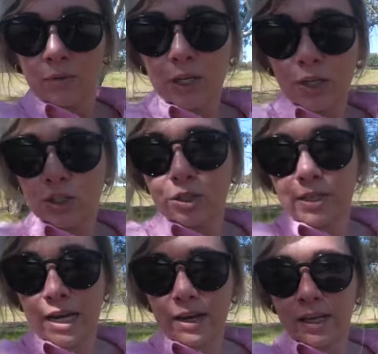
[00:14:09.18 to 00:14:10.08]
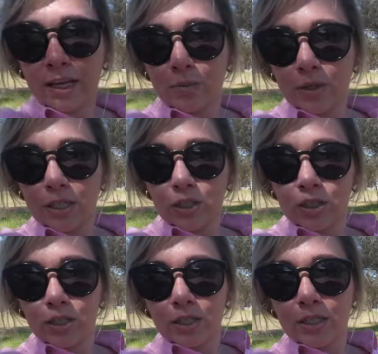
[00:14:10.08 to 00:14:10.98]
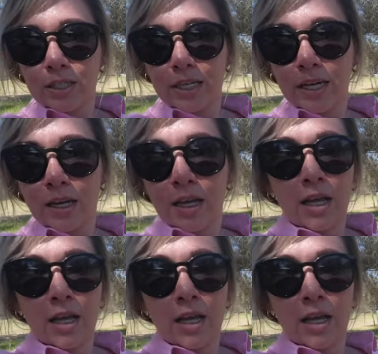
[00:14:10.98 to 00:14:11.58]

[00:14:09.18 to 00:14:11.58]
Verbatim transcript: We knew she was out here, but she's just here.